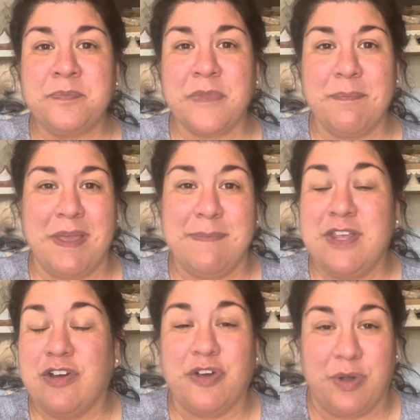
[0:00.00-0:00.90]
maybe
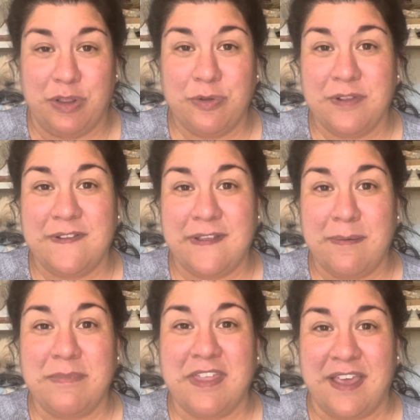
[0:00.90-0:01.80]
you're going through the
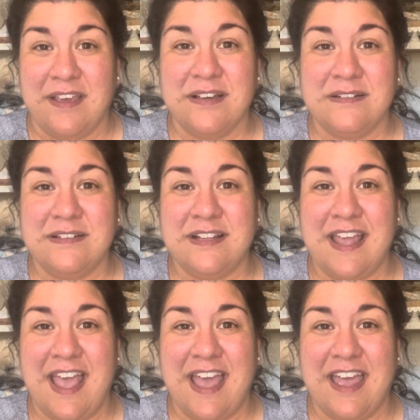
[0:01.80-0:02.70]
same thing,
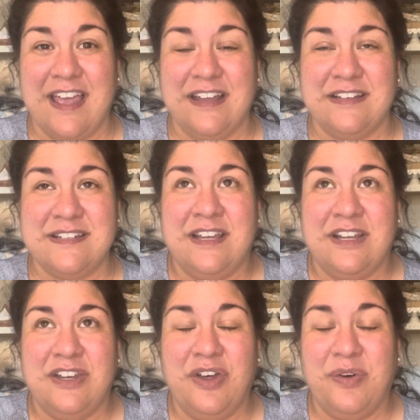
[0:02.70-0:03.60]
and
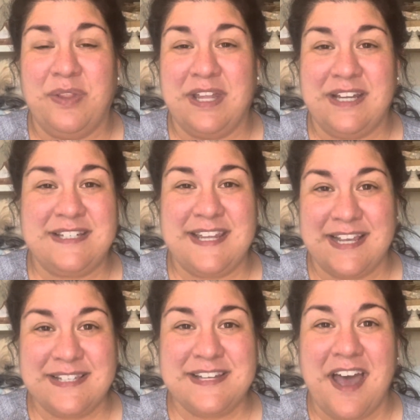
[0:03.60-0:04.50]
know that it
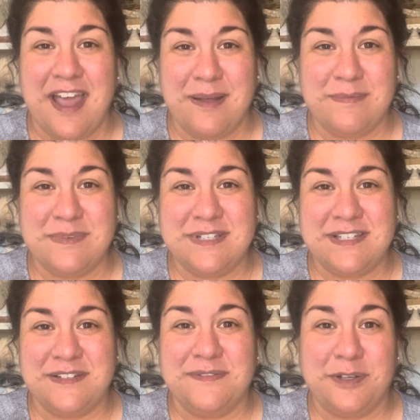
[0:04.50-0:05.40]
takes time
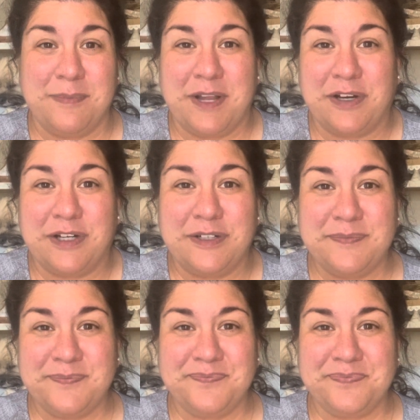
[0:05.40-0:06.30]
to feel better.
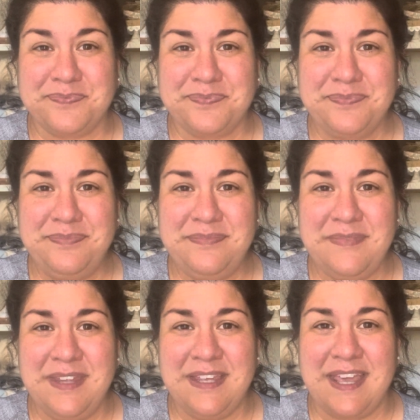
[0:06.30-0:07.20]

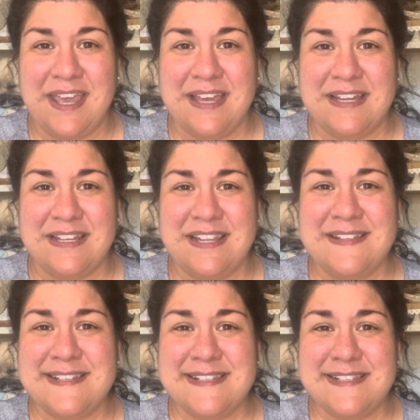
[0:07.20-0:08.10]
And
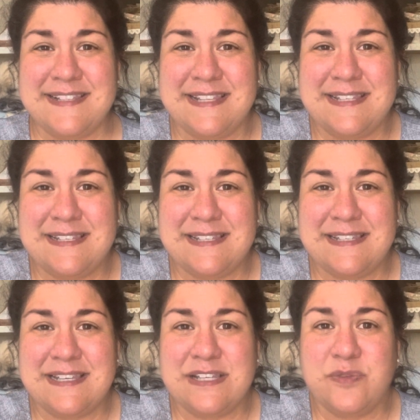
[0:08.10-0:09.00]
this
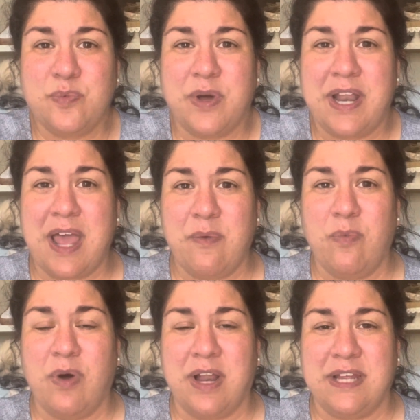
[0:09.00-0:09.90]
is what I
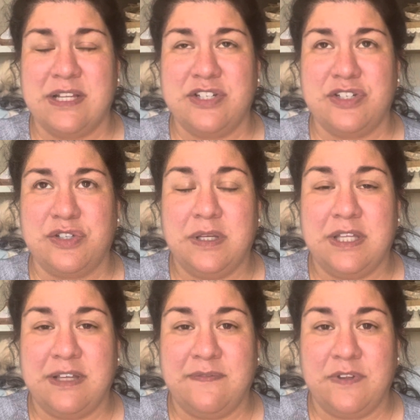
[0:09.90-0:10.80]
wanted to
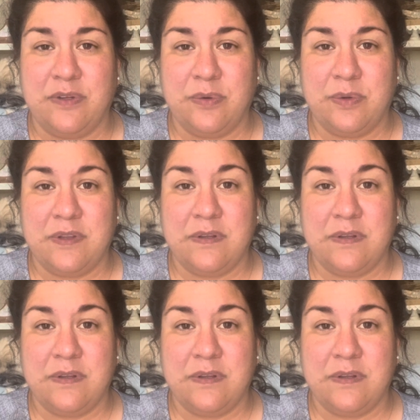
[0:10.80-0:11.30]
give you.